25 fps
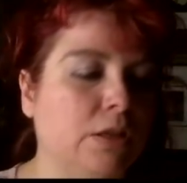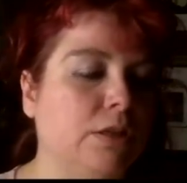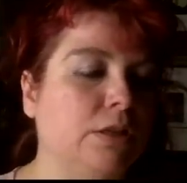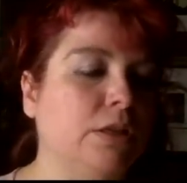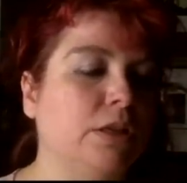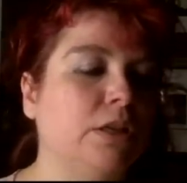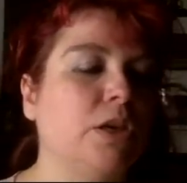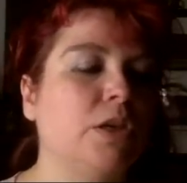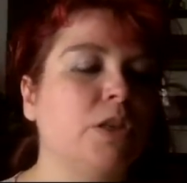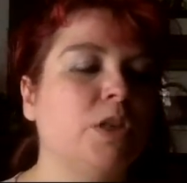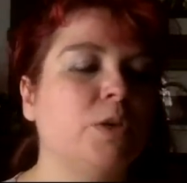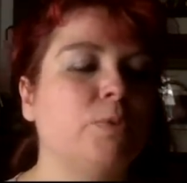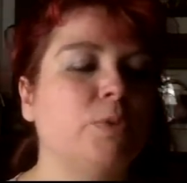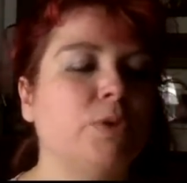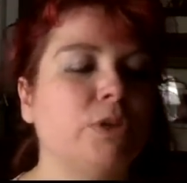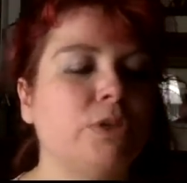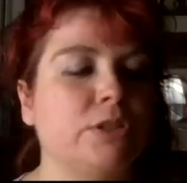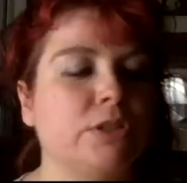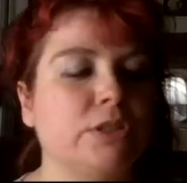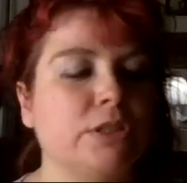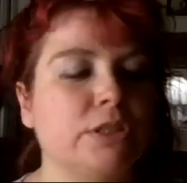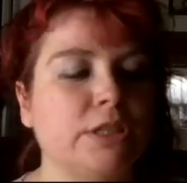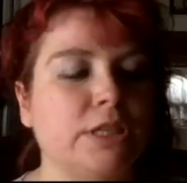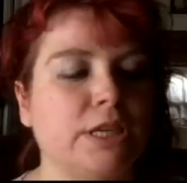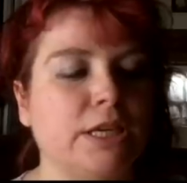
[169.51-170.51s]
The other
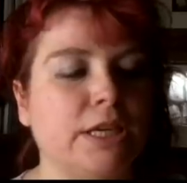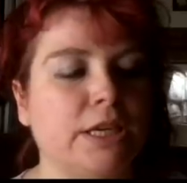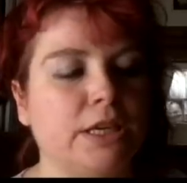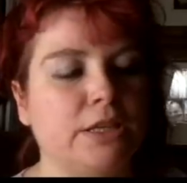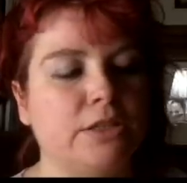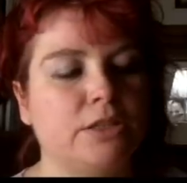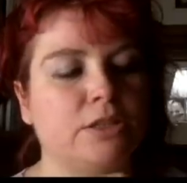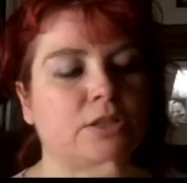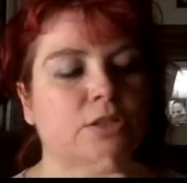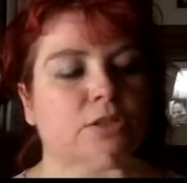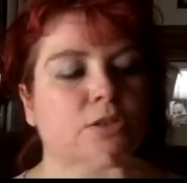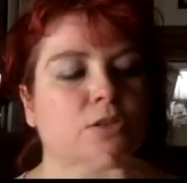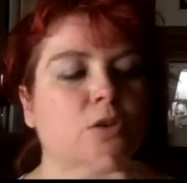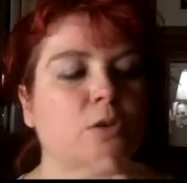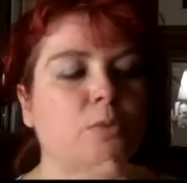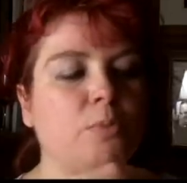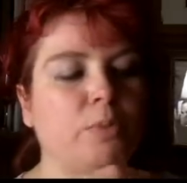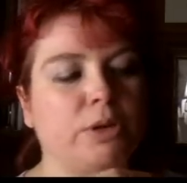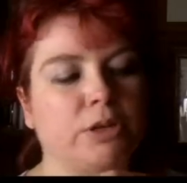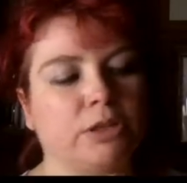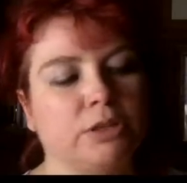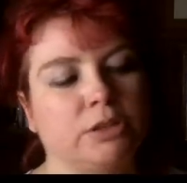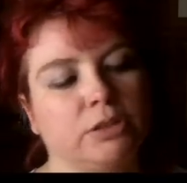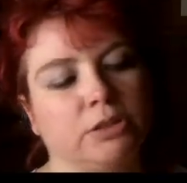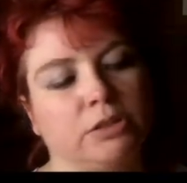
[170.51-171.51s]
product is
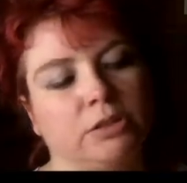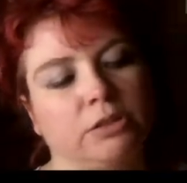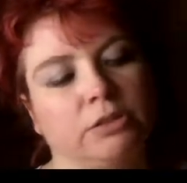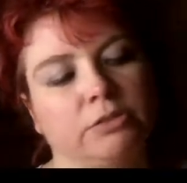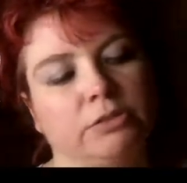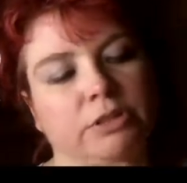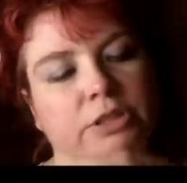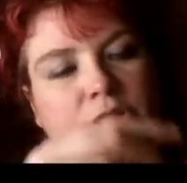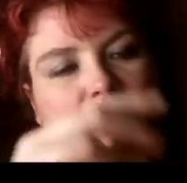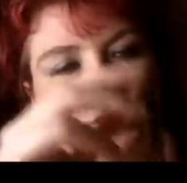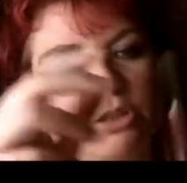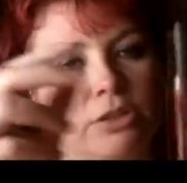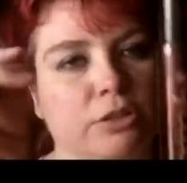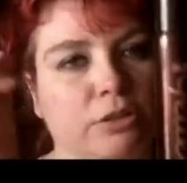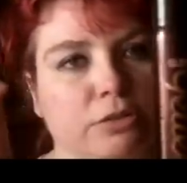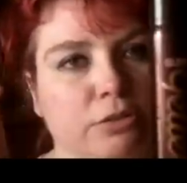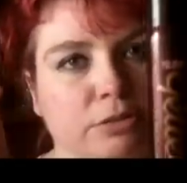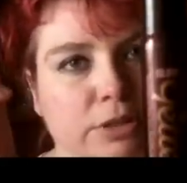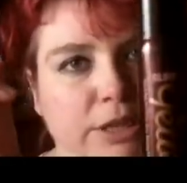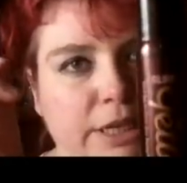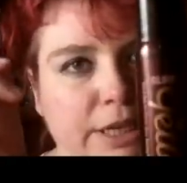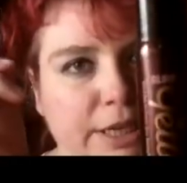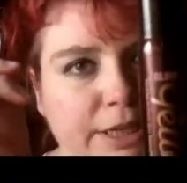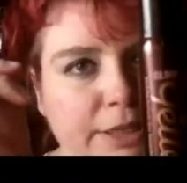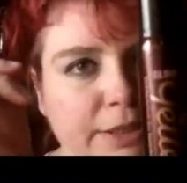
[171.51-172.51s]
Soap and Glory's Glow
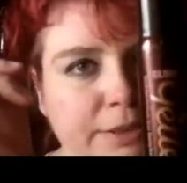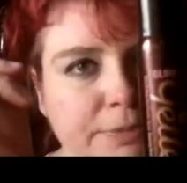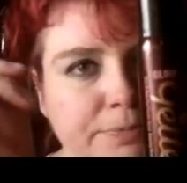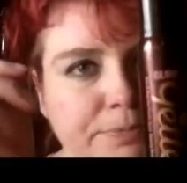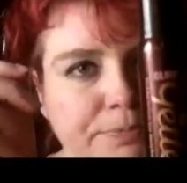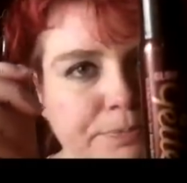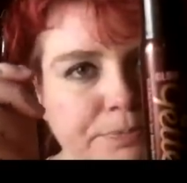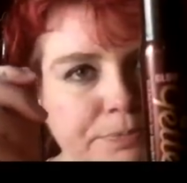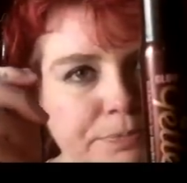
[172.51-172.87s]
Getter.